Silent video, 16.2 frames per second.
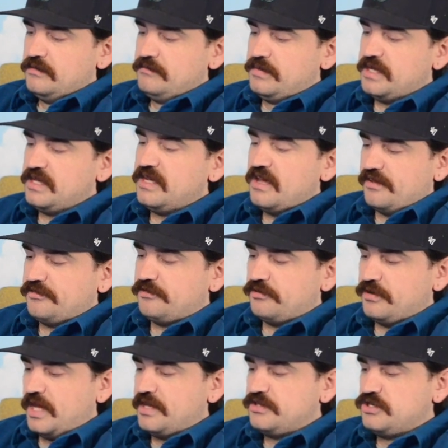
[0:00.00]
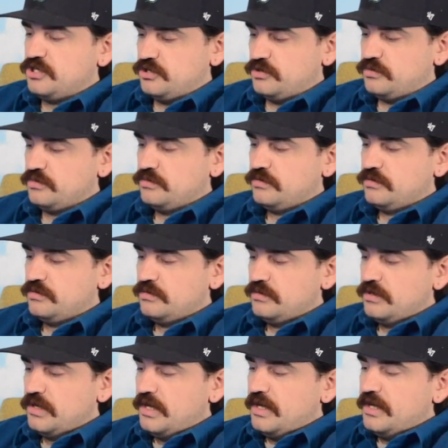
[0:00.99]
but yesterday too.
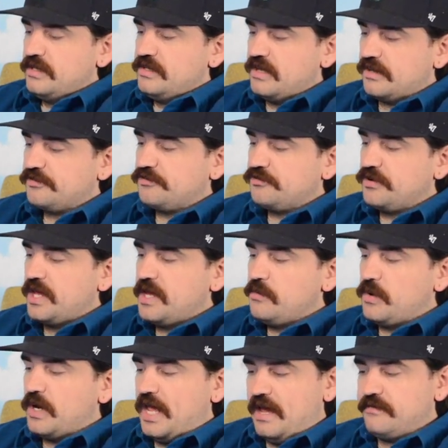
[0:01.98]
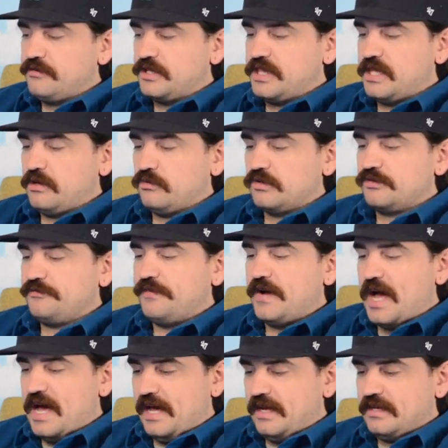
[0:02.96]
Yesterday when everything was
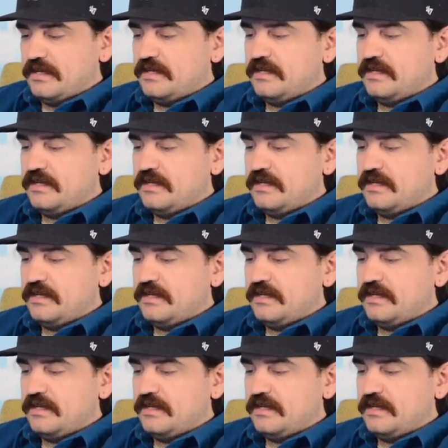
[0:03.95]
fine.